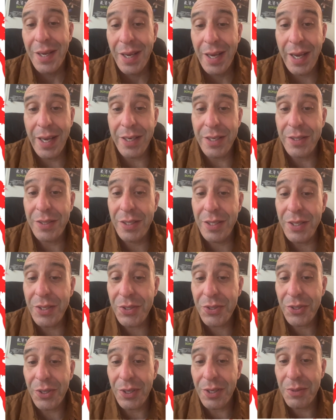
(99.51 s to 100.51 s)
had a
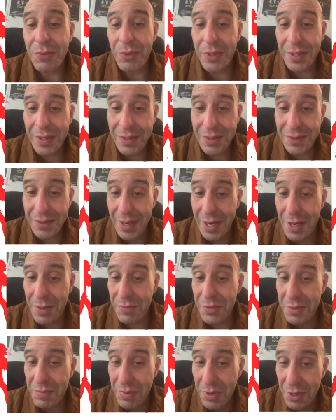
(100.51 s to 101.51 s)
t-shirt with the
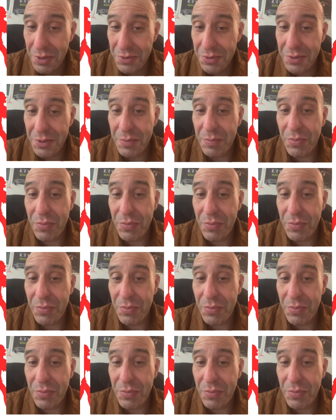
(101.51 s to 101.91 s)
Zombie poster